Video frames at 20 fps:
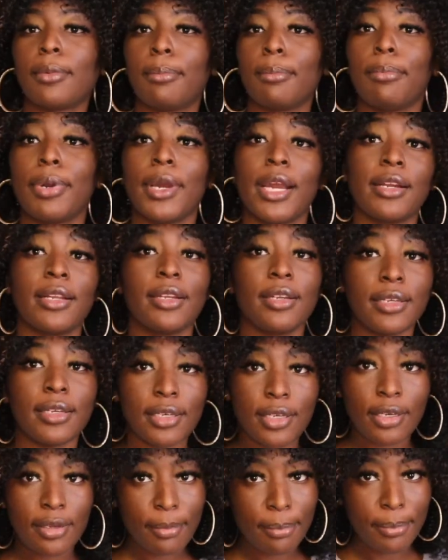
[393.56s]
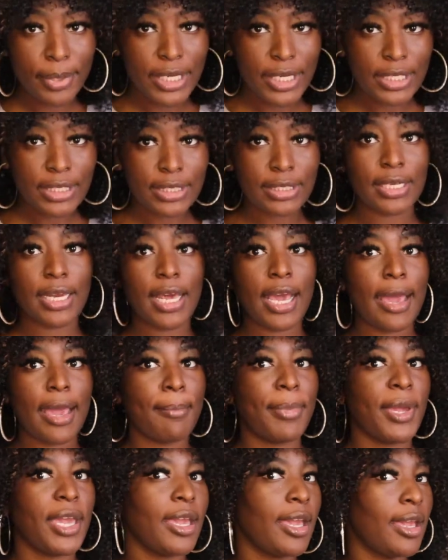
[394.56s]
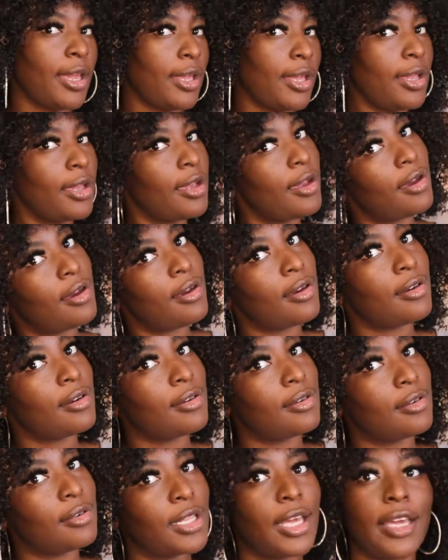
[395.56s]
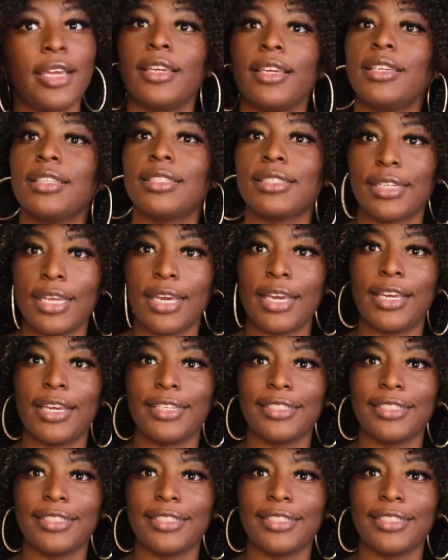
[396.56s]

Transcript: burning up, but it's not bad at all. Like, it's not.